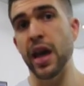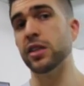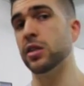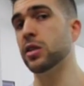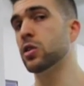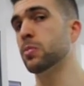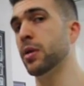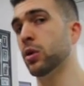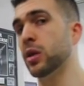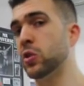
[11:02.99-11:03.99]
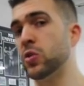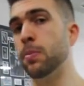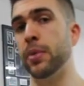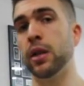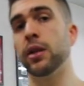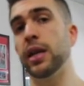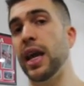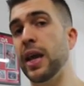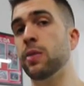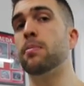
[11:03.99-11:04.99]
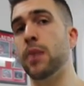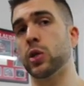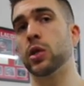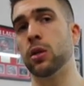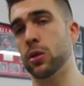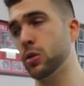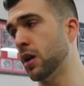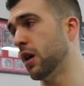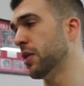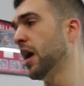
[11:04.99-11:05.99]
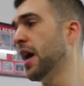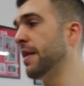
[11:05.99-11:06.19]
as it is building stability in the muscle itself.